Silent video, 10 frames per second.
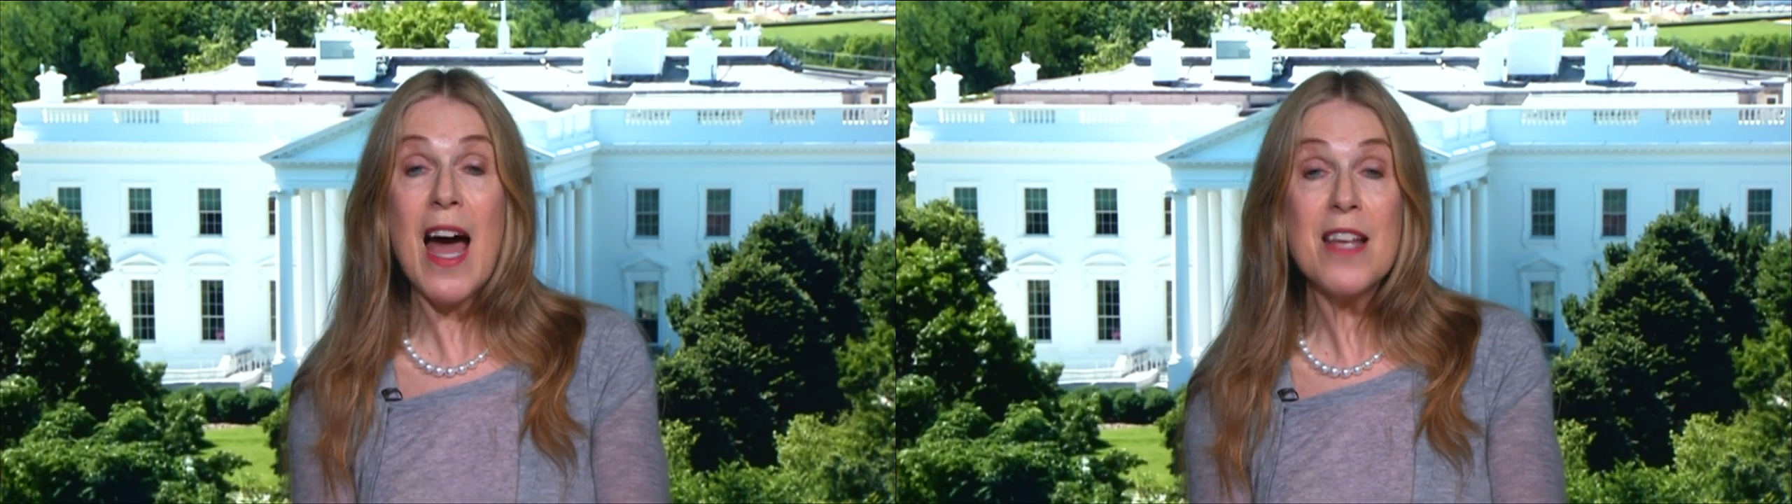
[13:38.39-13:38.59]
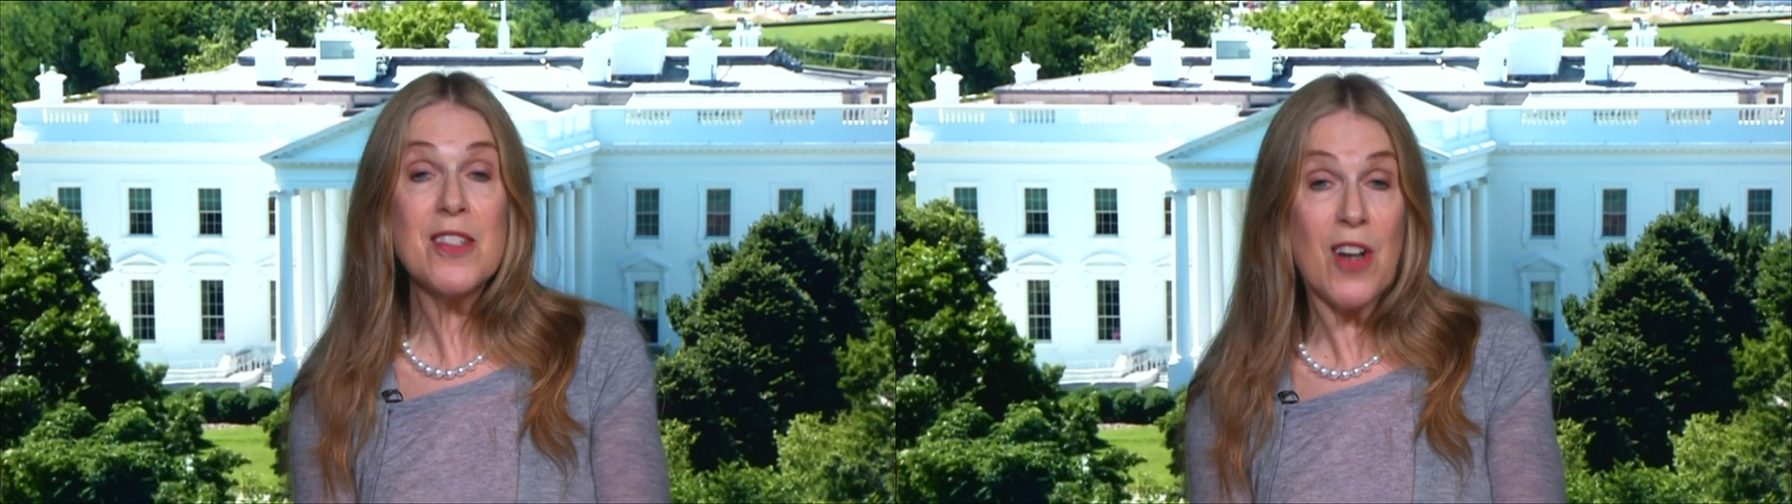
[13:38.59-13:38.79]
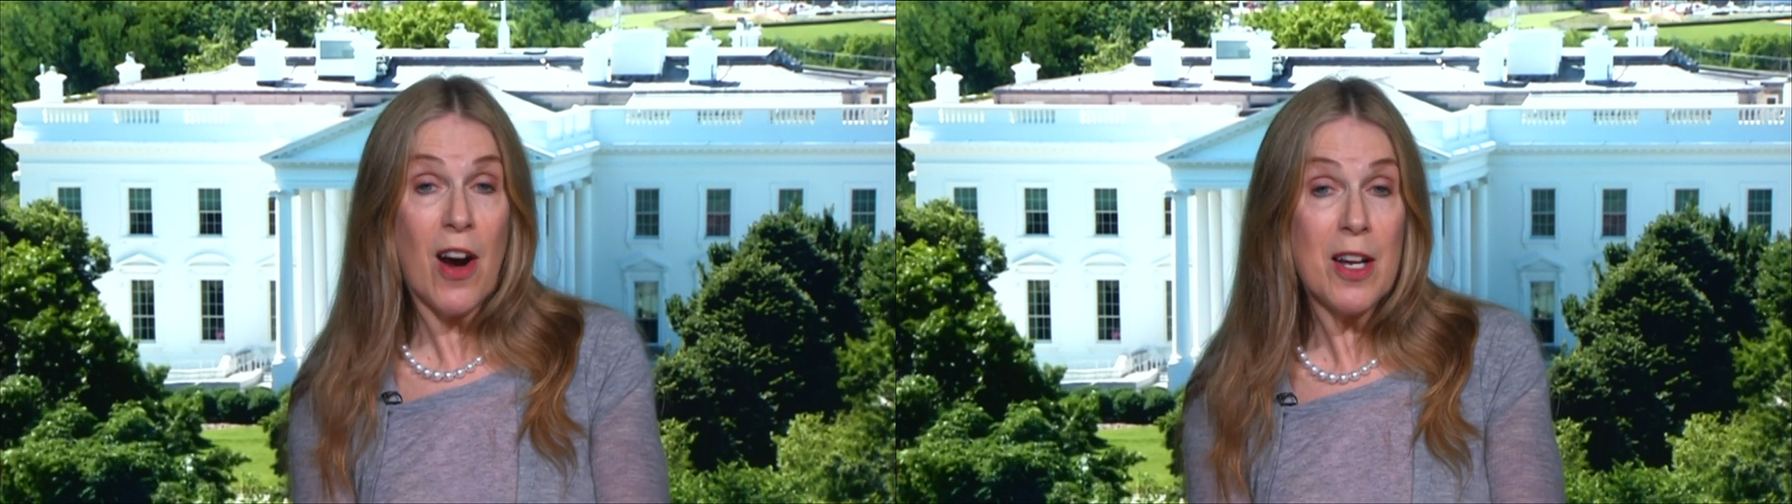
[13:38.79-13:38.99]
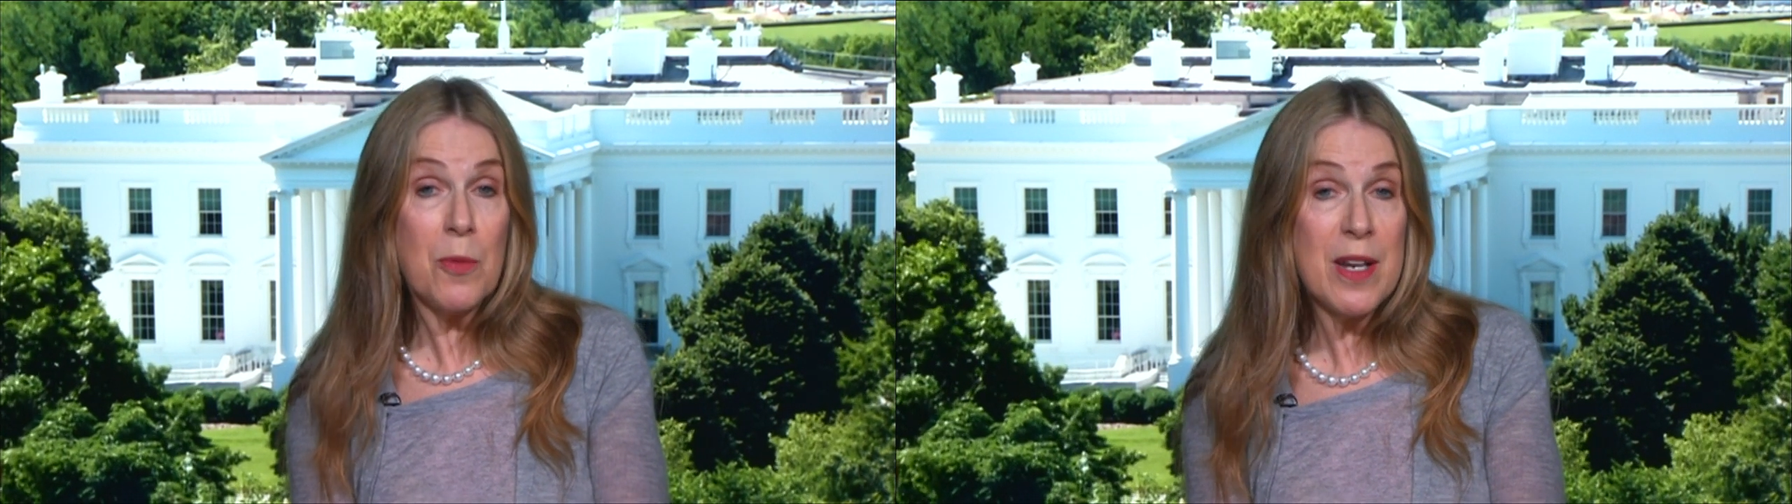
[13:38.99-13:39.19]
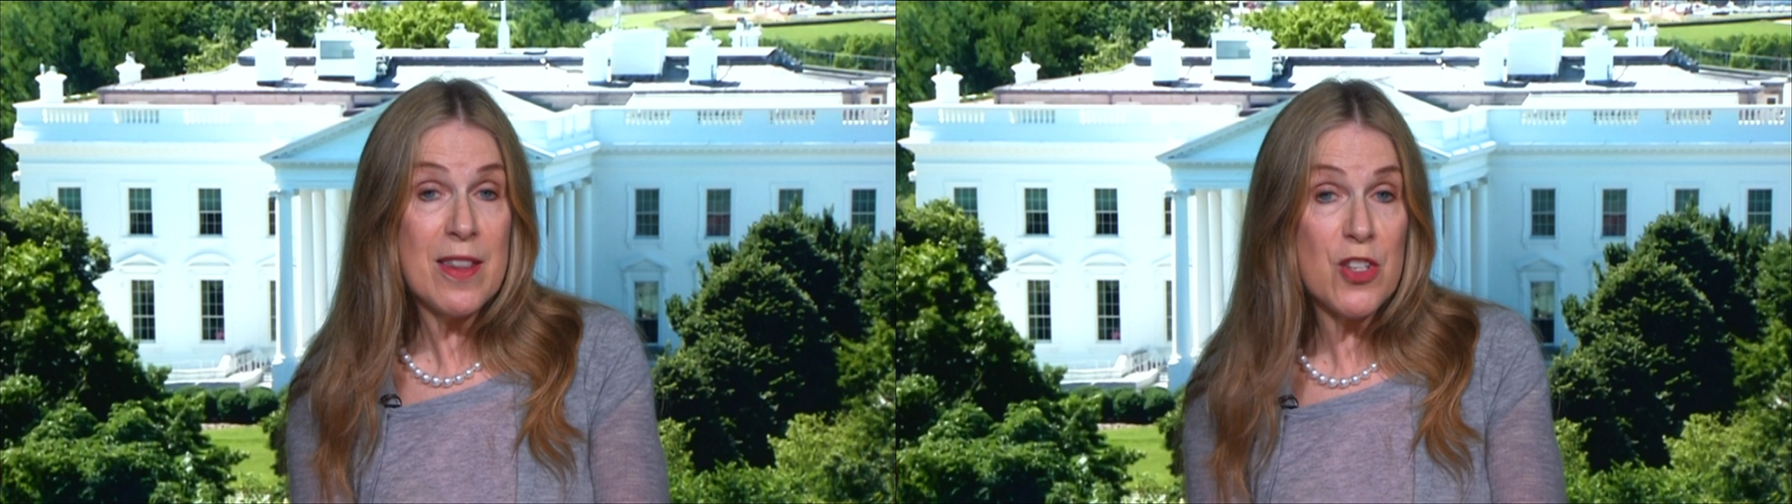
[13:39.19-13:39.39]
I started
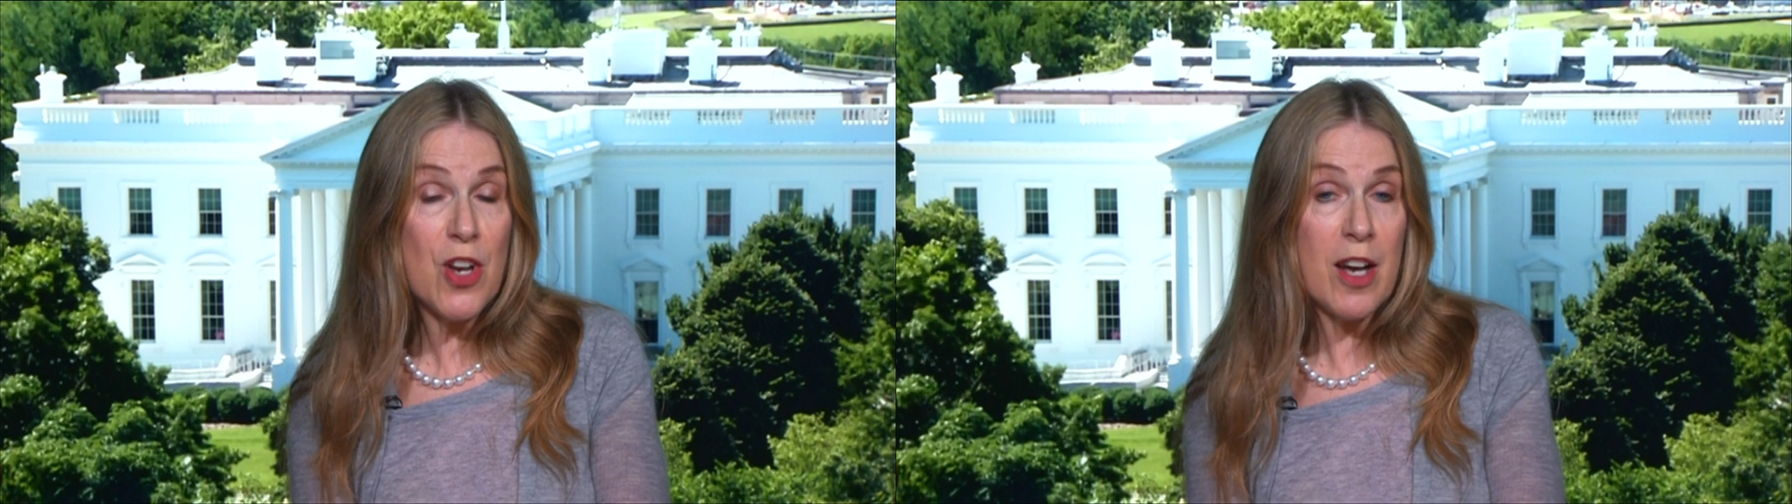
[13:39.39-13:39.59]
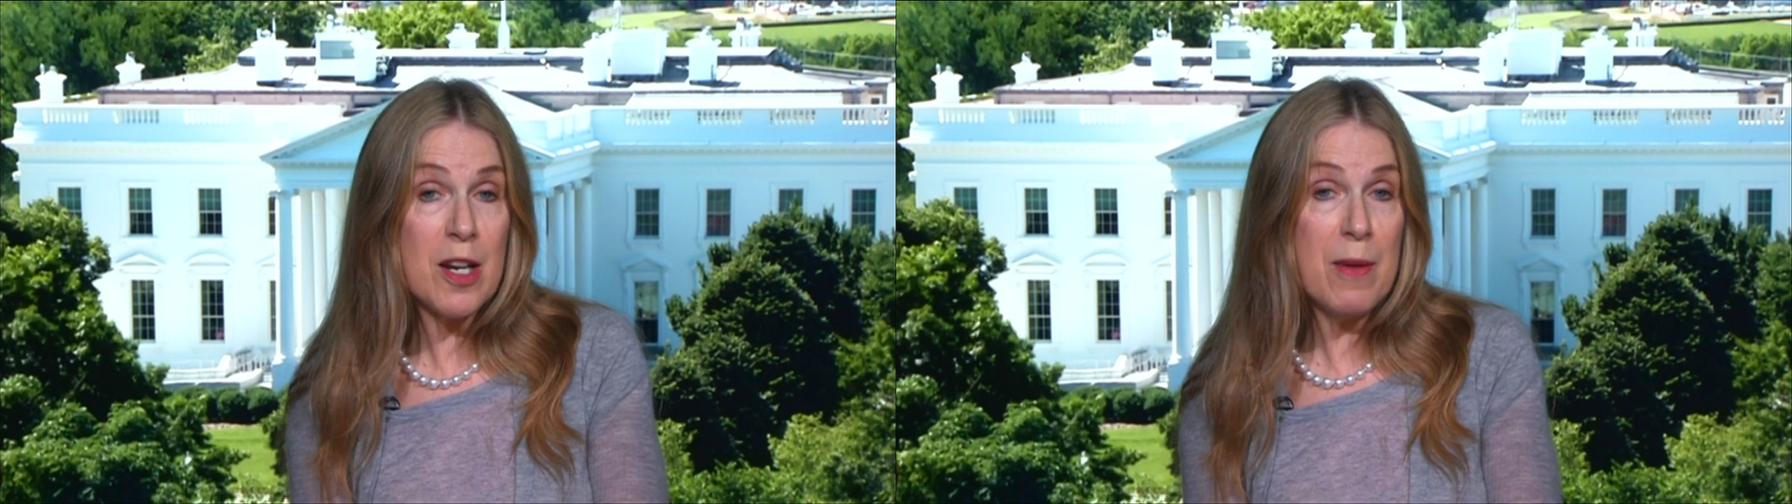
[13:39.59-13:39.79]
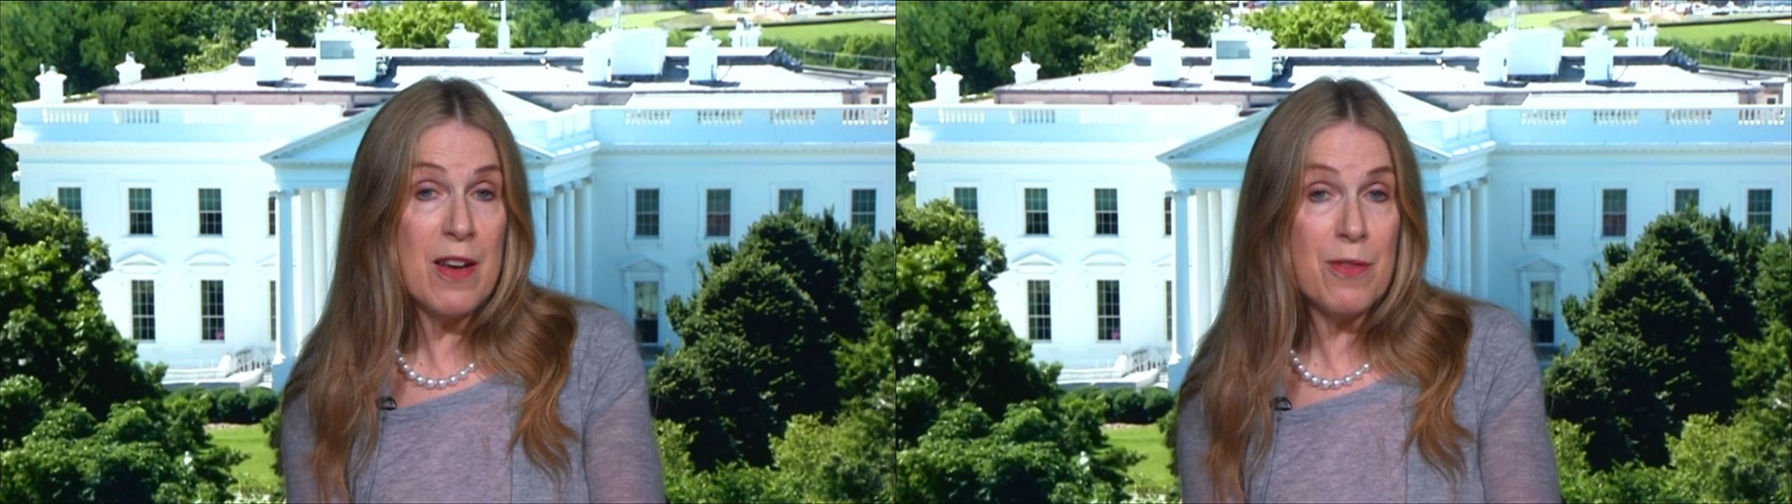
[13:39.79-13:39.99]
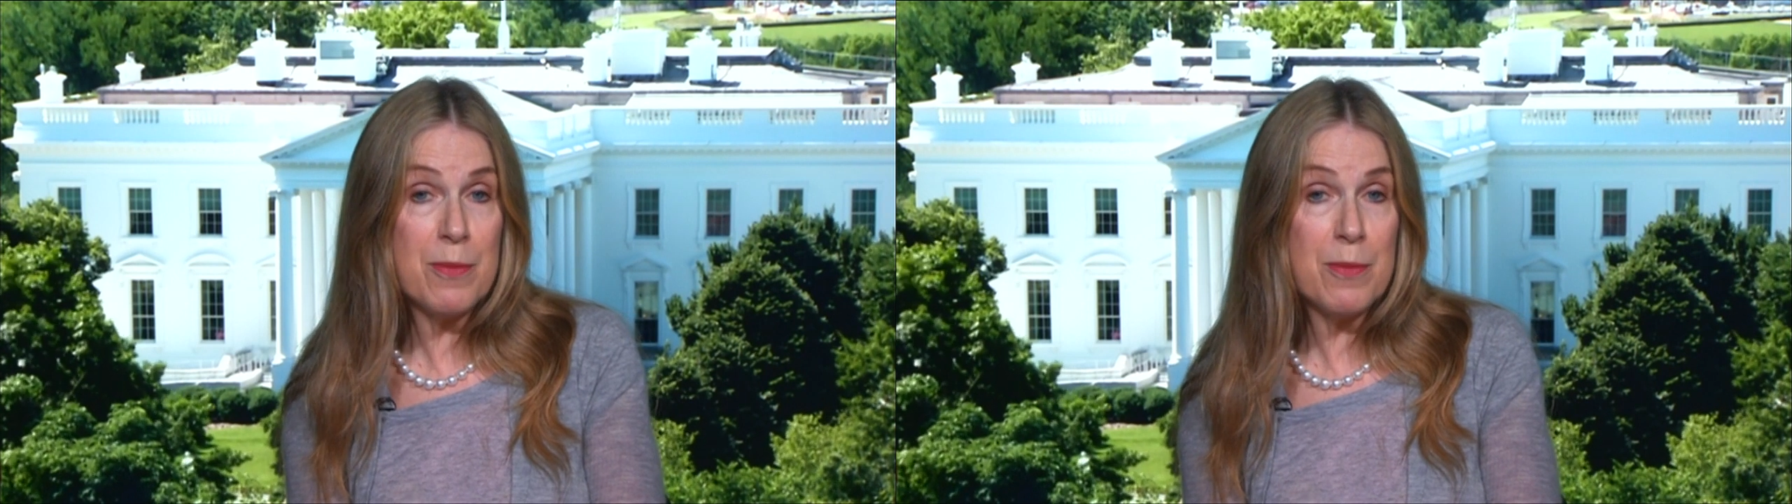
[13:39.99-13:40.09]
reading the Shahnameh